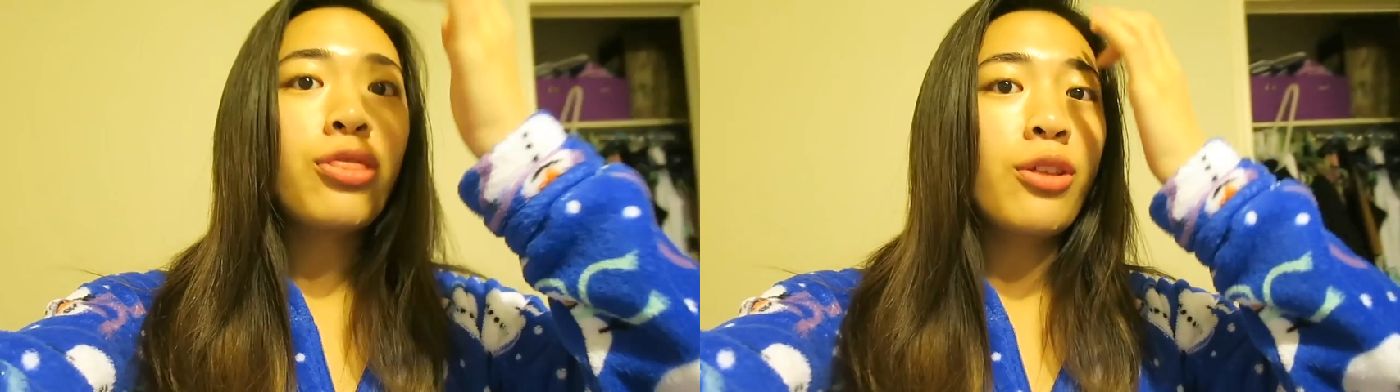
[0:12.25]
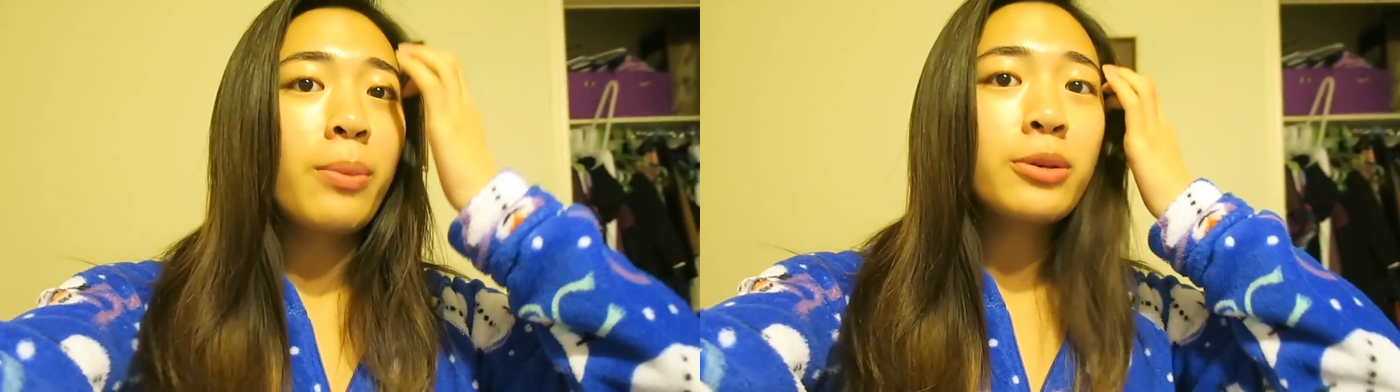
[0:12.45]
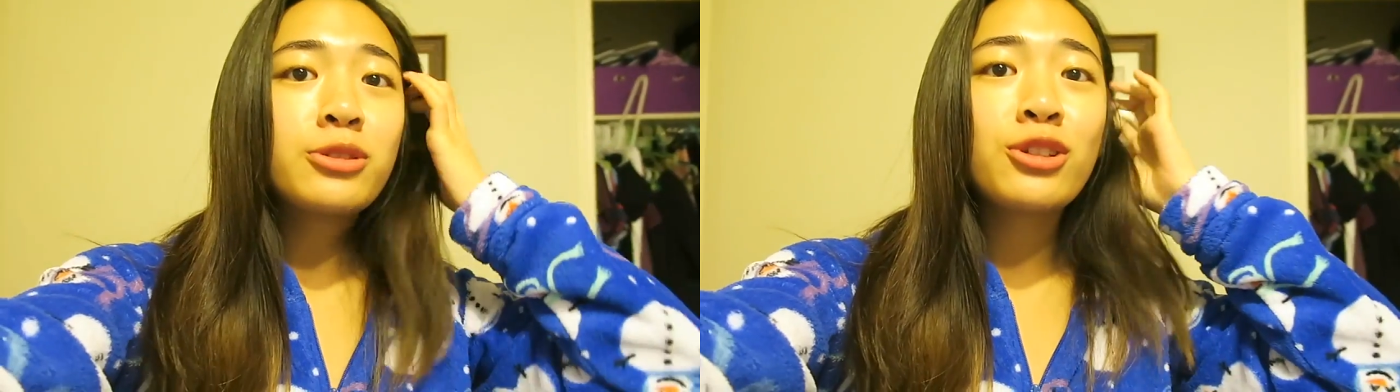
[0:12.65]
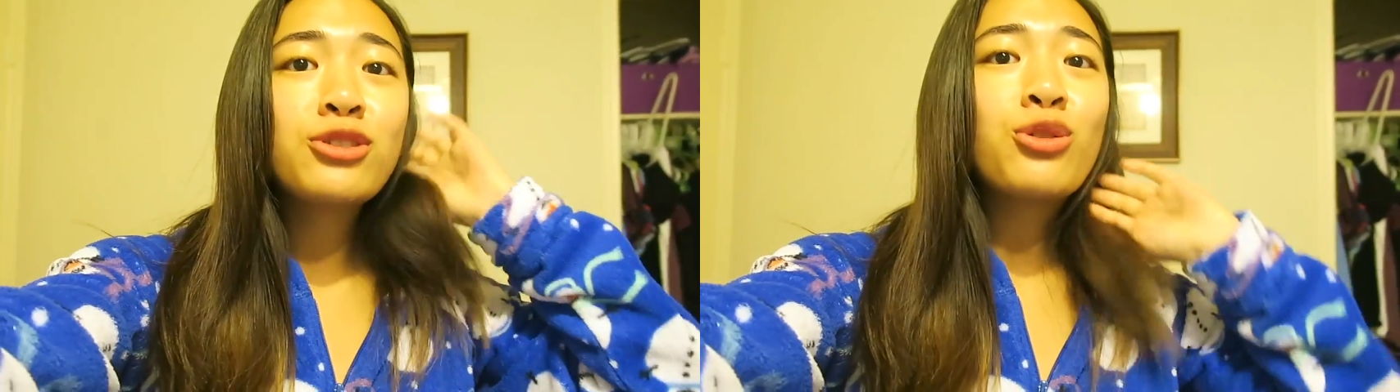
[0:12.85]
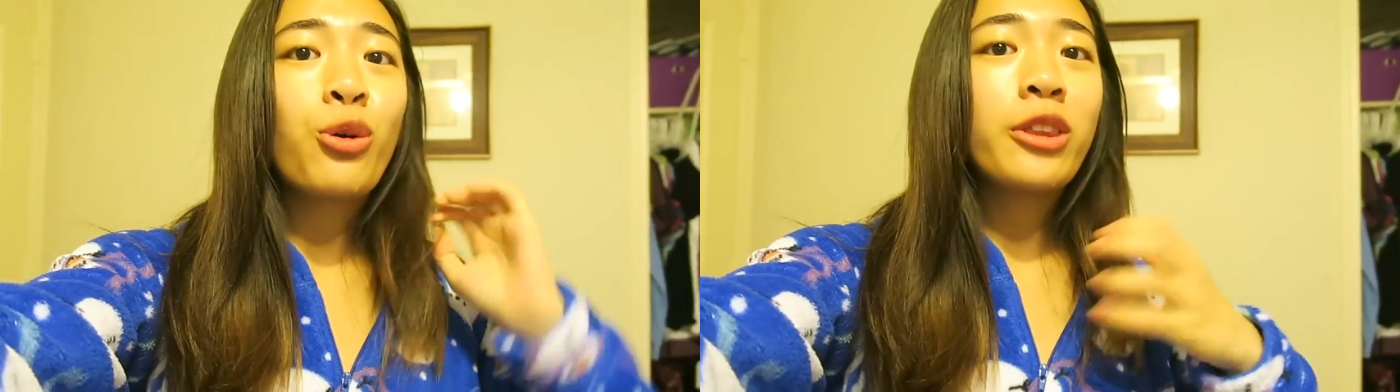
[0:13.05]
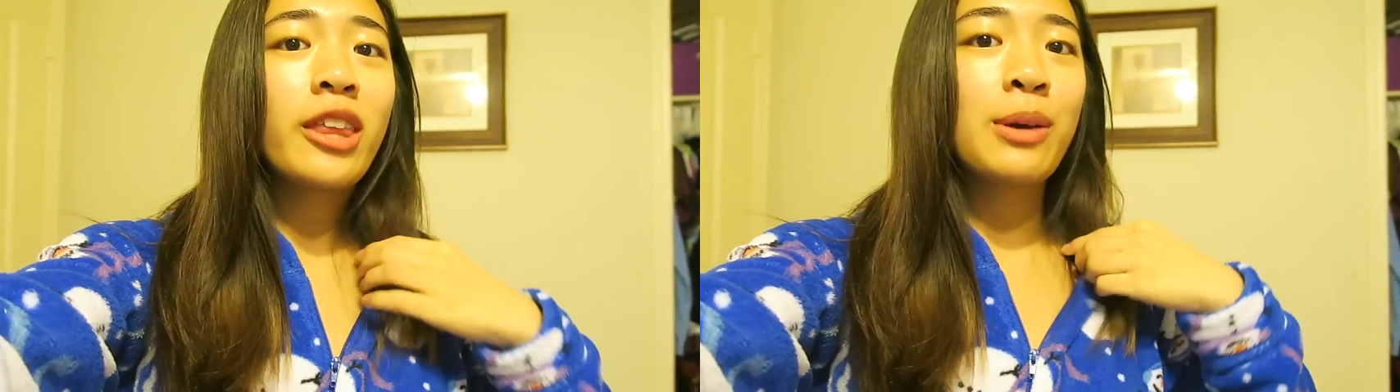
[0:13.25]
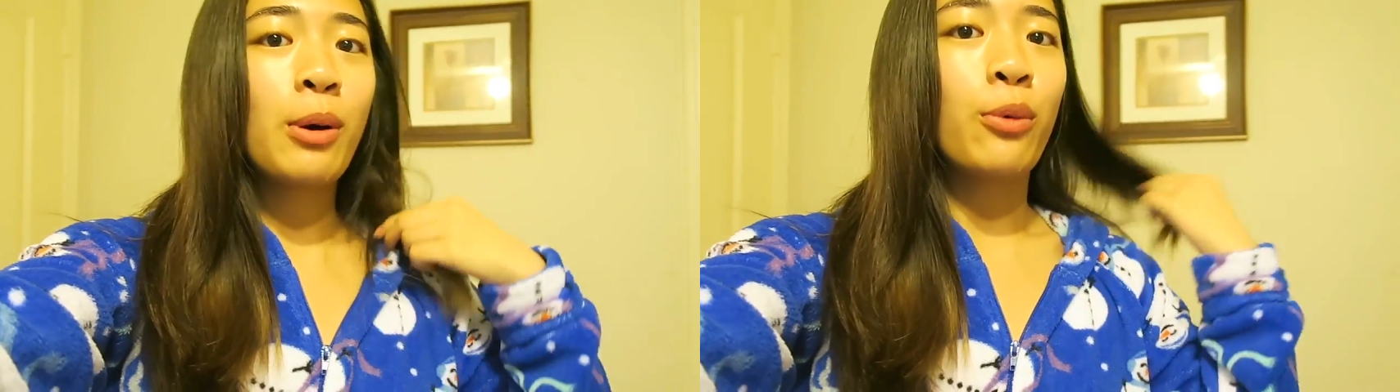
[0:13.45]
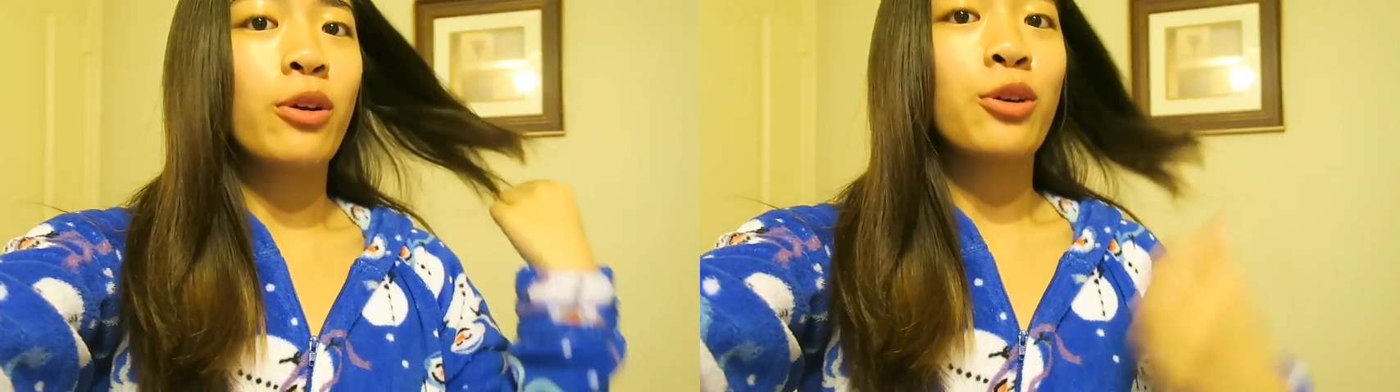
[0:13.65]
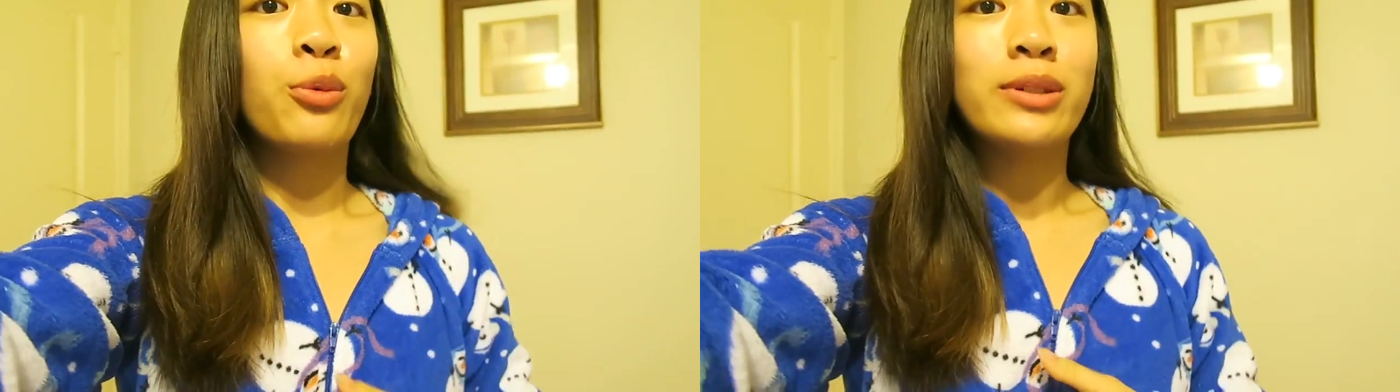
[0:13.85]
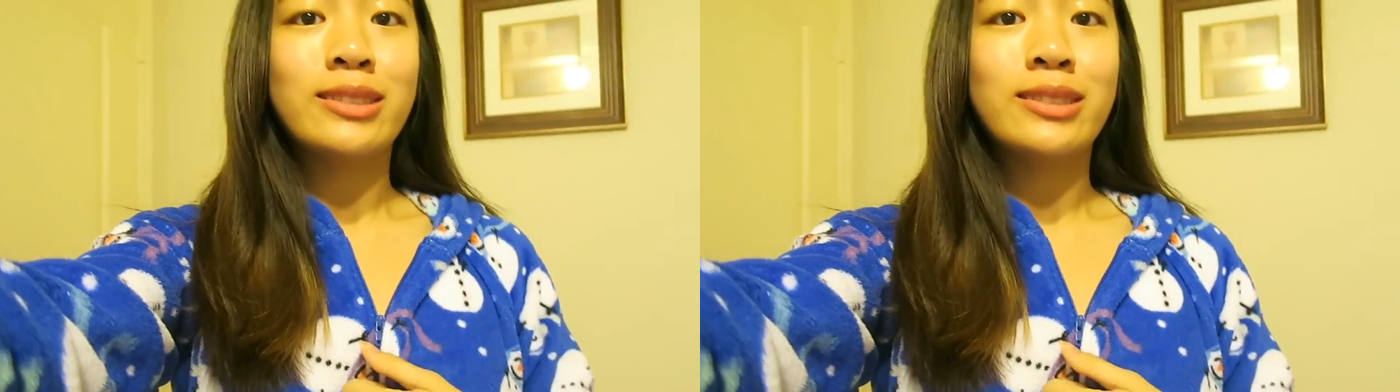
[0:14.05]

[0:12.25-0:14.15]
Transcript: The most annoying thing about wearing one